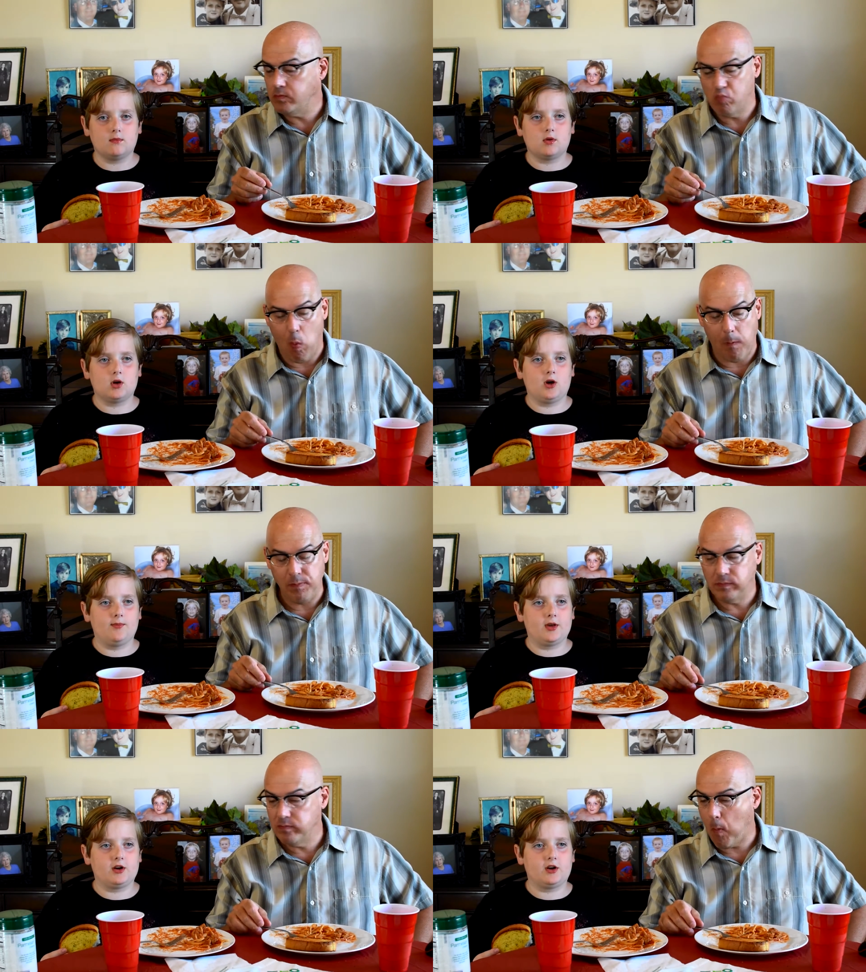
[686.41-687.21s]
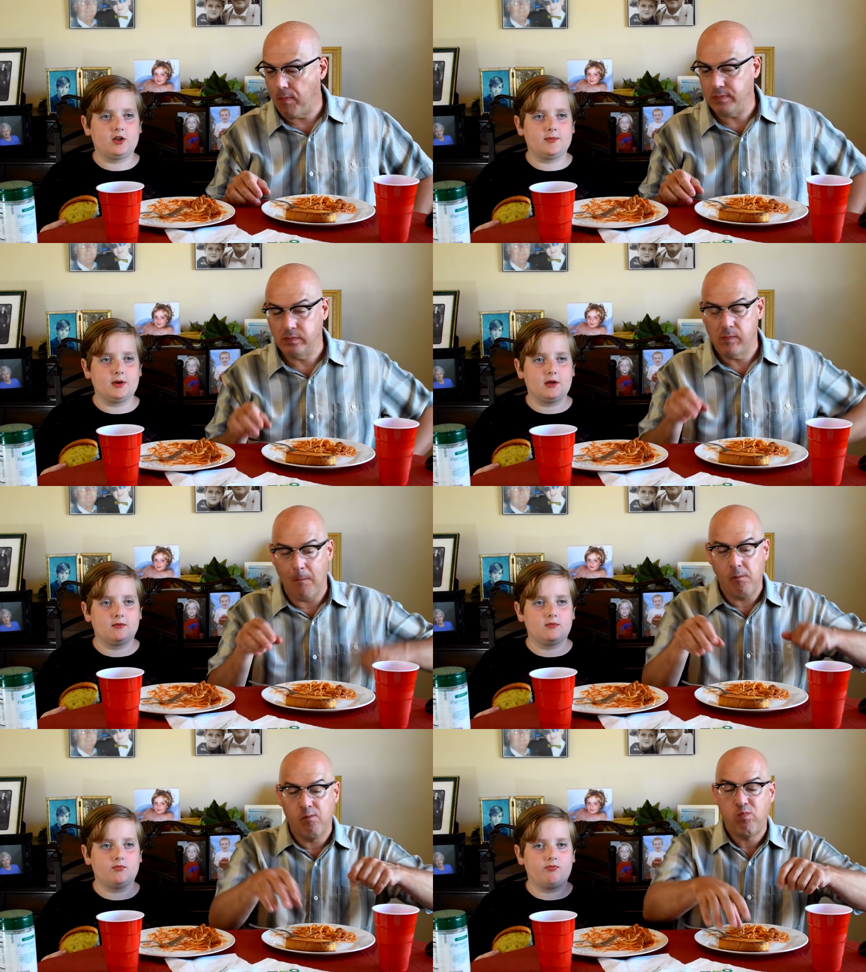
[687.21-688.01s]
Speaker 1: um, Italy, but
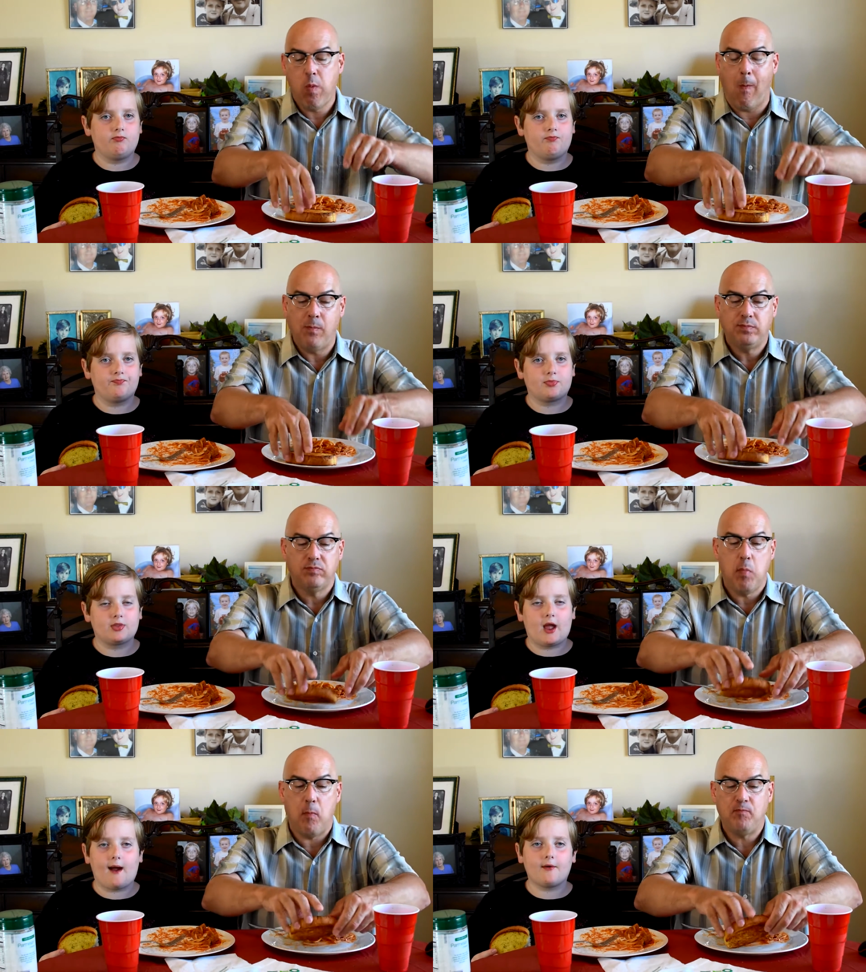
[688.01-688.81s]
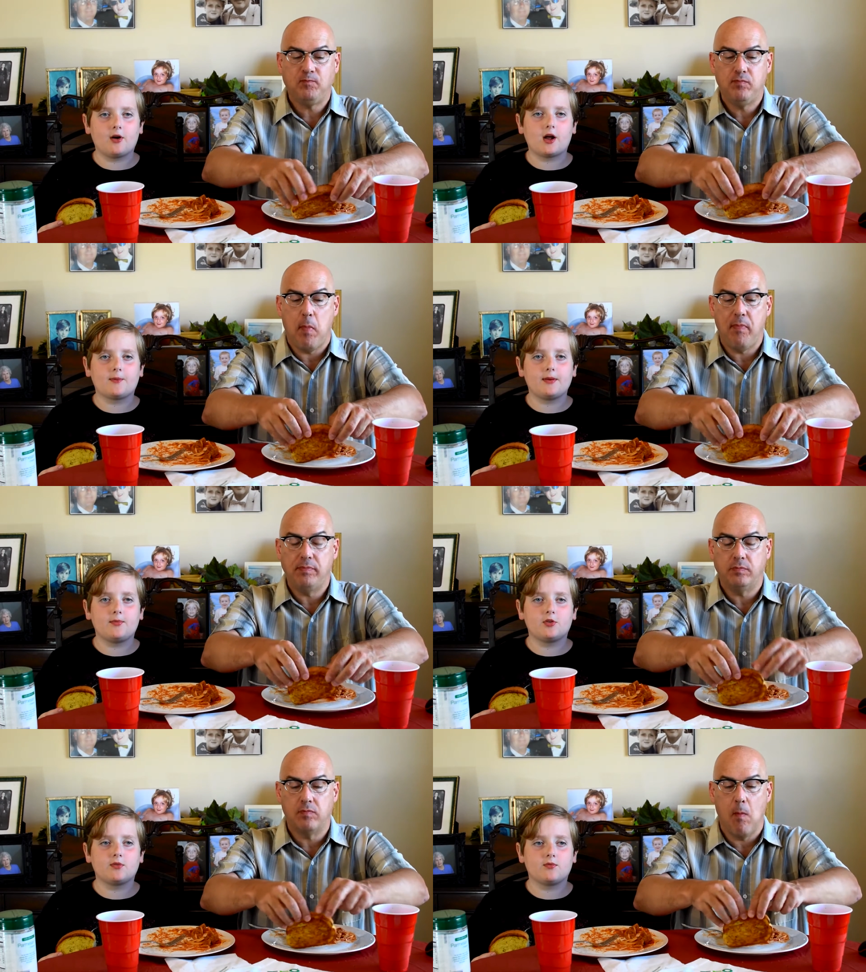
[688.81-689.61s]
now a lot of people
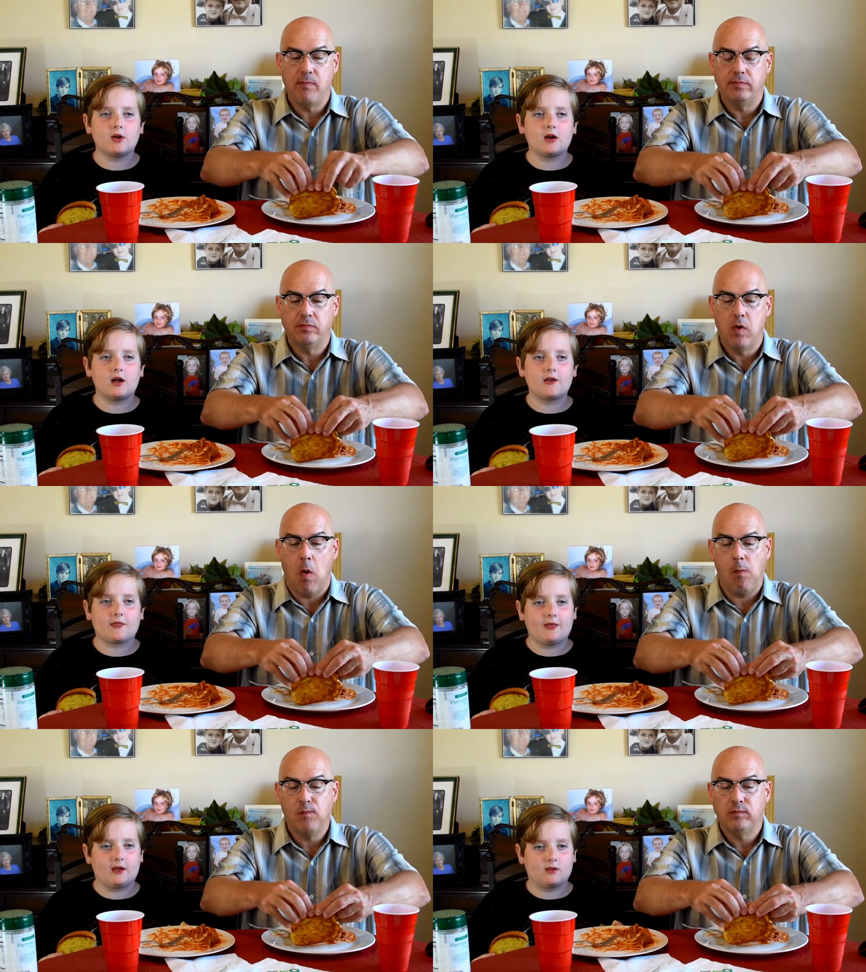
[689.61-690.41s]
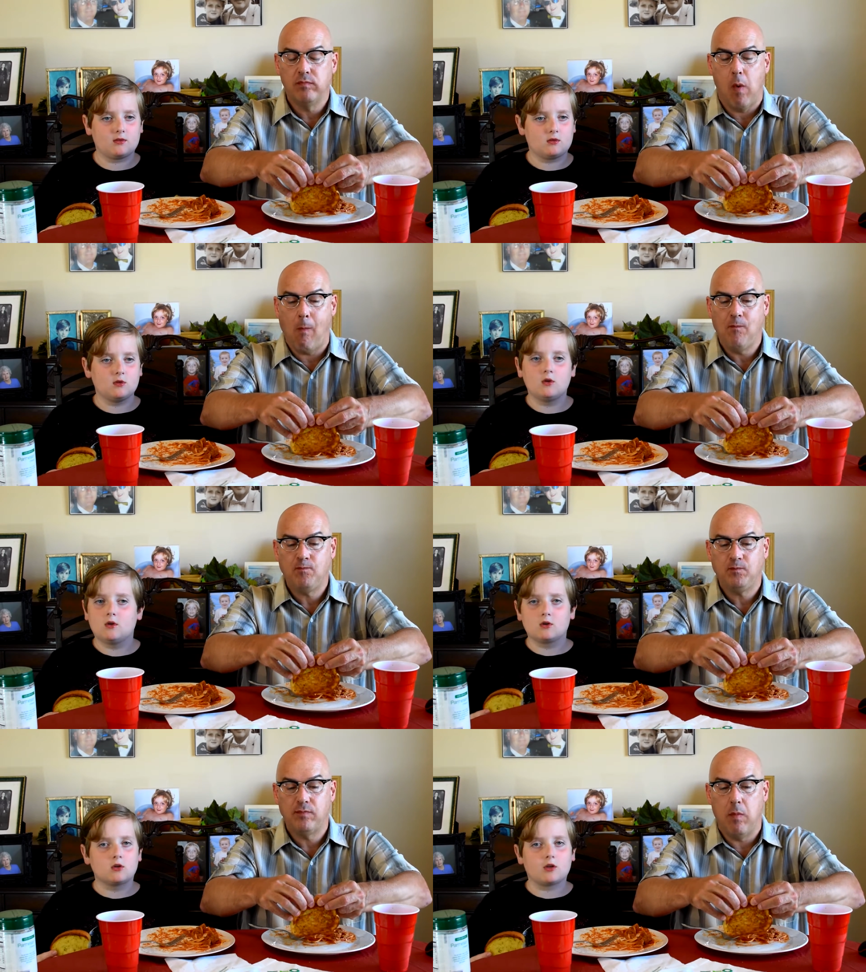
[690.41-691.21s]
realize that
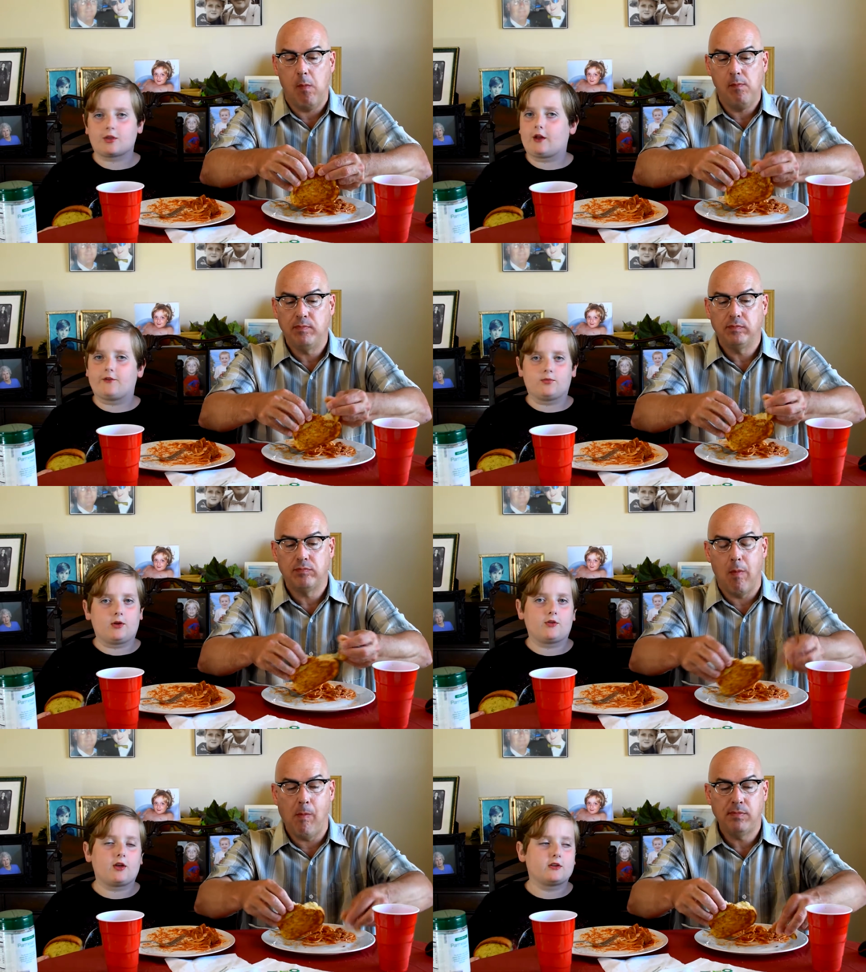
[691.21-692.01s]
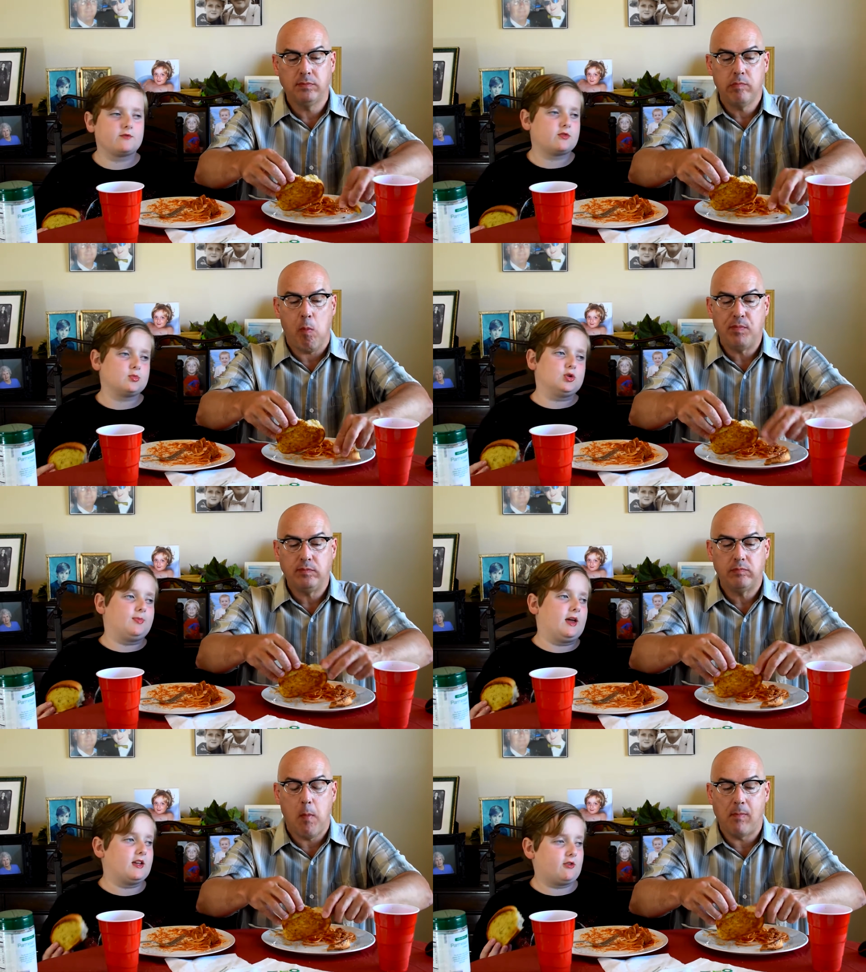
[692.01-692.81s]
it's not from there. It's like from
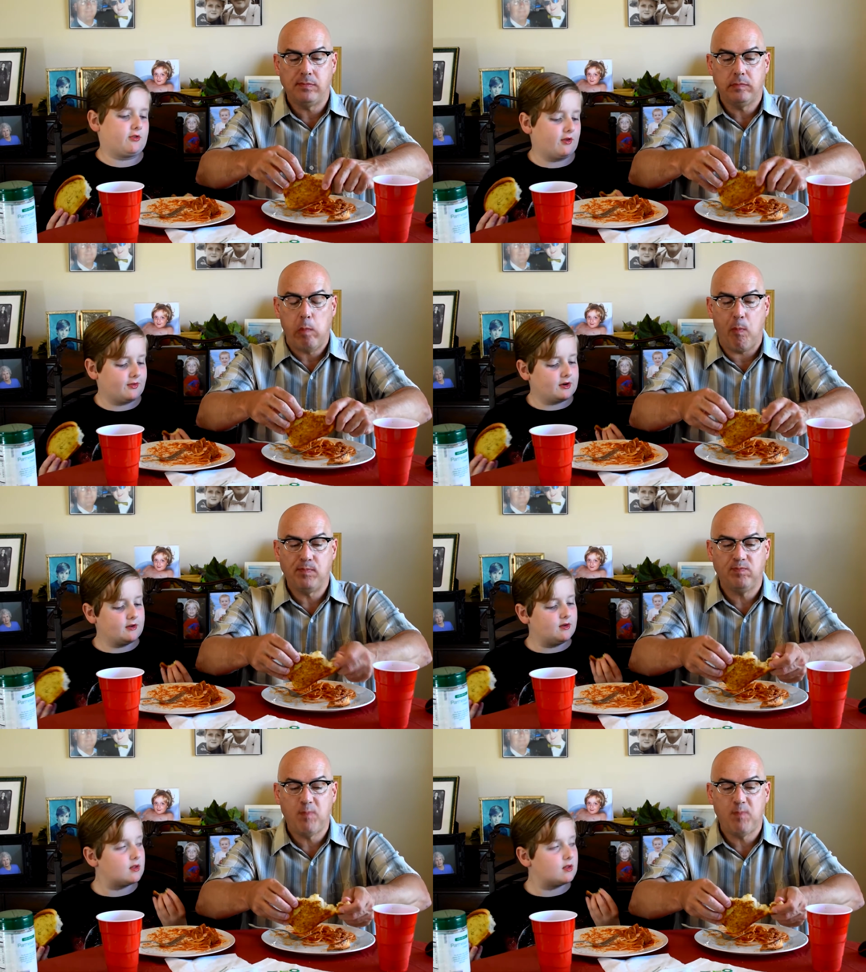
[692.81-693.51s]
Japan or something.